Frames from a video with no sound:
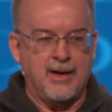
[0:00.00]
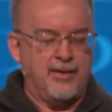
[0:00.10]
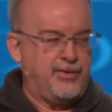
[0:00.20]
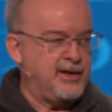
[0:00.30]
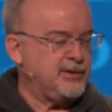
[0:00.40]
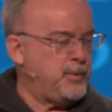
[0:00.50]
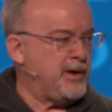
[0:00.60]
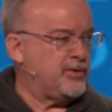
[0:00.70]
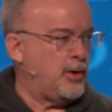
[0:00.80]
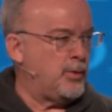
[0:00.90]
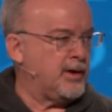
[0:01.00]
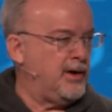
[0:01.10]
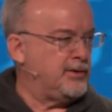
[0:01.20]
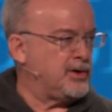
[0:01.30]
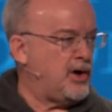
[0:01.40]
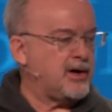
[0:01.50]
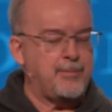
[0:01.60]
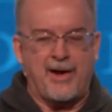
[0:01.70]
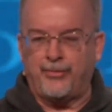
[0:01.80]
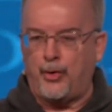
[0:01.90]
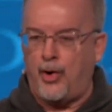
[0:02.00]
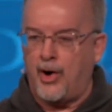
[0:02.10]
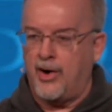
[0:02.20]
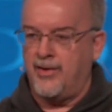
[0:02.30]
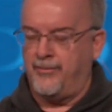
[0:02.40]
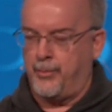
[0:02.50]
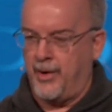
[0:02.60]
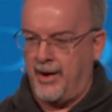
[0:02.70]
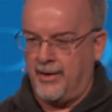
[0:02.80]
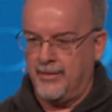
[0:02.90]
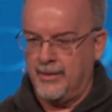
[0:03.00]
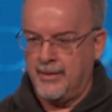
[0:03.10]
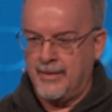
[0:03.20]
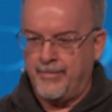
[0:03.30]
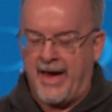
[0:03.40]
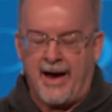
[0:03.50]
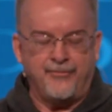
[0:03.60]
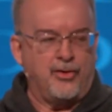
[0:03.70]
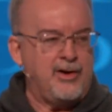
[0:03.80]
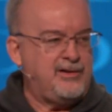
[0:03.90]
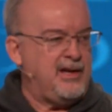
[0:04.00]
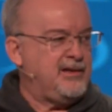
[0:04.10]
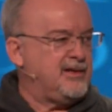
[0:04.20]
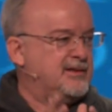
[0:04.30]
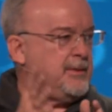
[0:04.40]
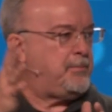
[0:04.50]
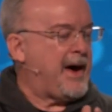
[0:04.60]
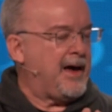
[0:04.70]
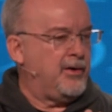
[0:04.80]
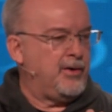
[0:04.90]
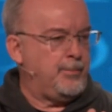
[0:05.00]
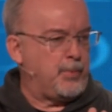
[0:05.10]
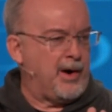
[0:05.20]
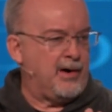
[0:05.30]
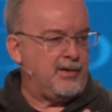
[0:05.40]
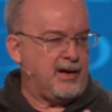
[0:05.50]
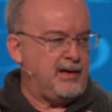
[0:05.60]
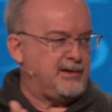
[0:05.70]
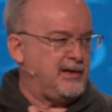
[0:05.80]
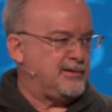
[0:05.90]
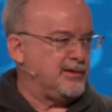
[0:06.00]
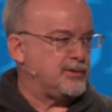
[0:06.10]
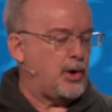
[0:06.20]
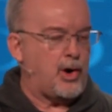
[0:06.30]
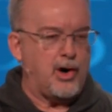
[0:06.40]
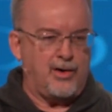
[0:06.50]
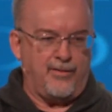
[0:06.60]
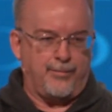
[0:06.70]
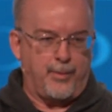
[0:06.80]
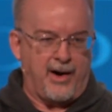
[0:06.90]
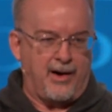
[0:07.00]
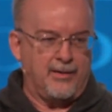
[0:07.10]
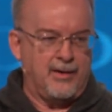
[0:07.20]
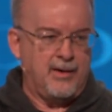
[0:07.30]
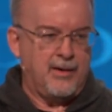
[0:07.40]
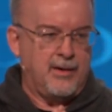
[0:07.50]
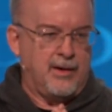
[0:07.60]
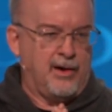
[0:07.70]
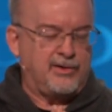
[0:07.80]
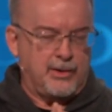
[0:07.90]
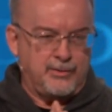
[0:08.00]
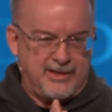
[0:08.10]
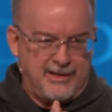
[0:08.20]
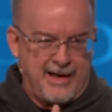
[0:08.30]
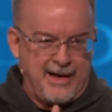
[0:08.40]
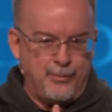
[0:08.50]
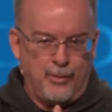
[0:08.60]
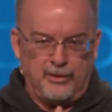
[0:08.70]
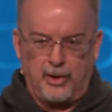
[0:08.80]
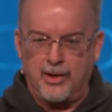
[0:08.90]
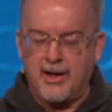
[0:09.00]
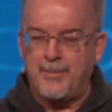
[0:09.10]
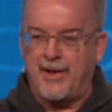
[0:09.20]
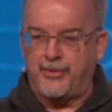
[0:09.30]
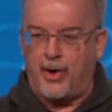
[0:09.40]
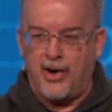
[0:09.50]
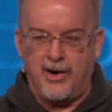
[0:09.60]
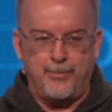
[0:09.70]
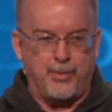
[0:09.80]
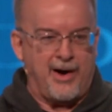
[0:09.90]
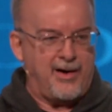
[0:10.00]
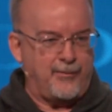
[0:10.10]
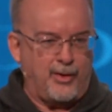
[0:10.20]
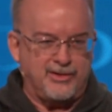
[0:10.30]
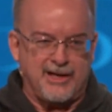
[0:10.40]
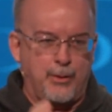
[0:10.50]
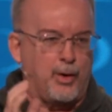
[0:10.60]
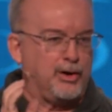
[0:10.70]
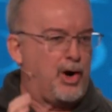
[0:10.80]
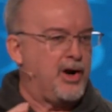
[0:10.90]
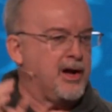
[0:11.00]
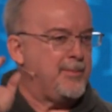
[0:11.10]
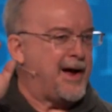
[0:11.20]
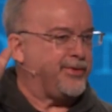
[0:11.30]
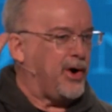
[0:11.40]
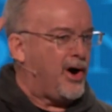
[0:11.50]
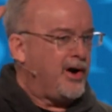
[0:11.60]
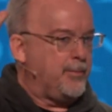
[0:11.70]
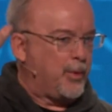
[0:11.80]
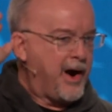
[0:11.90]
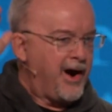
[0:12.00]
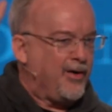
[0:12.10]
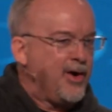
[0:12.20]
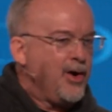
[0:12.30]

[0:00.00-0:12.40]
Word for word: This week, though, we're going to talk about the heart of prayer. After he teaches the pattern of prayer, he teaches the heart of prayer. And so today we're learning about the heart of prayer. Everyone say, We're learning about the heart of prayer.